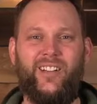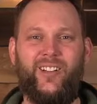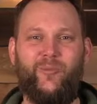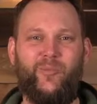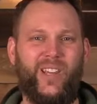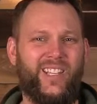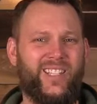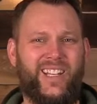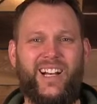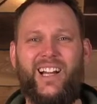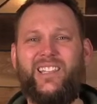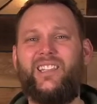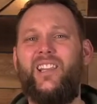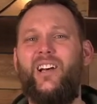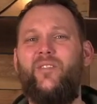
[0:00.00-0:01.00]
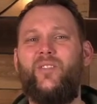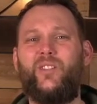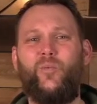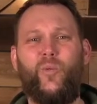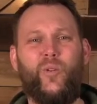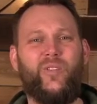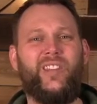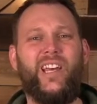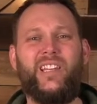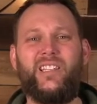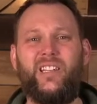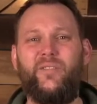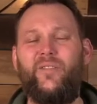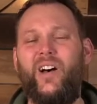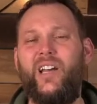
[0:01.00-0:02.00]
Because God's love is worth
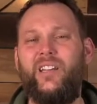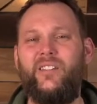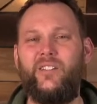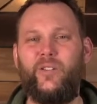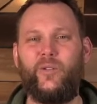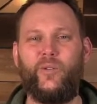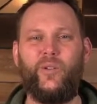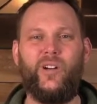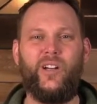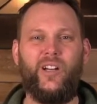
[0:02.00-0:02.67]
testifying to.